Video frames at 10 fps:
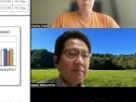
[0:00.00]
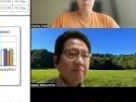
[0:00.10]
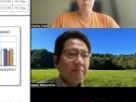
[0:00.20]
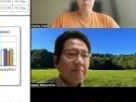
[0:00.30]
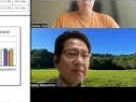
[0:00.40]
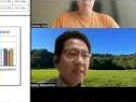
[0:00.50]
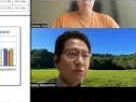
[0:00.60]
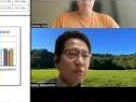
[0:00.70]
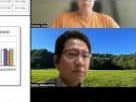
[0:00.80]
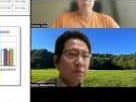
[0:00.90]
the
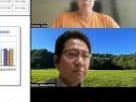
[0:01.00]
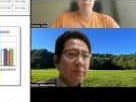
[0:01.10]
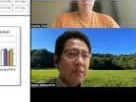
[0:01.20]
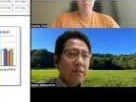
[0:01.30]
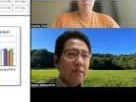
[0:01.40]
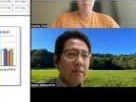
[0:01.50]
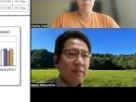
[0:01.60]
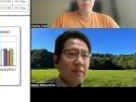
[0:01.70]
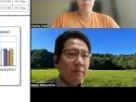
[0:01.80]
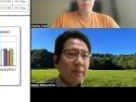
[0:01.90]
throughput would be a
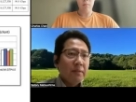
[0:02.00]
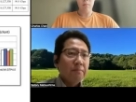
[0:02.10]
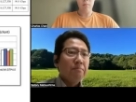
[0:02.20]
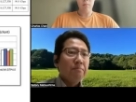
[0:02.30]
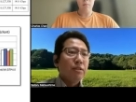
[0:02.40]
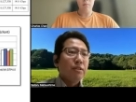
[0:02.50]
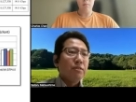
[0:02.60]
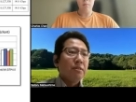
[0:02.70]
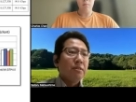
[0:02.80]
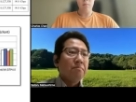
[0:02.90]
little bit better
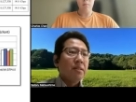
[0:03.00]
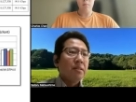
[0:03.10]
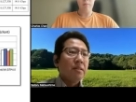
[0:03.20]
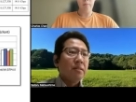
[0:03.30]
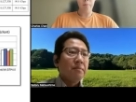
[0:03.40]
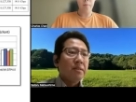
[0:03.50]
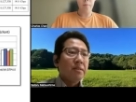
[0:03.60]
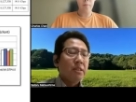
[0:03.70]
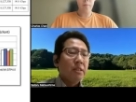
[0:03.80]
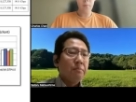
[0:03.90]
than
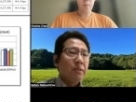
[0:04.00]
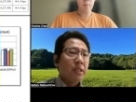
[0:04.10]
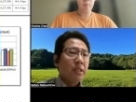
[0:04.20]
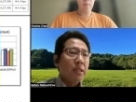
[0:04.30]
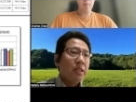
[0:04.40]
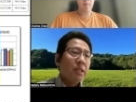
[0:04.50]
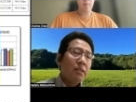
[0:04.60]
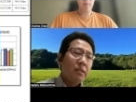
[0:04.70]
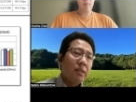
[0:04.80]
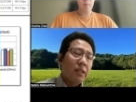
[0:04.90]
GTP,
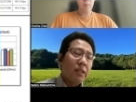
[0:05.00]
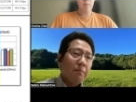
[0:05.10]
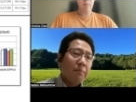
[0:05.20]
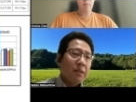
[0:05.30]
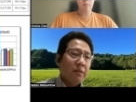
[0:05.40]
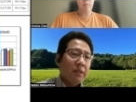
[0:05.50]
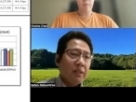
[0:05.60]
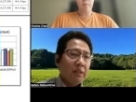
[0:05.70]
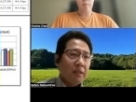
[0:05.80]
DCAP, and NCAP.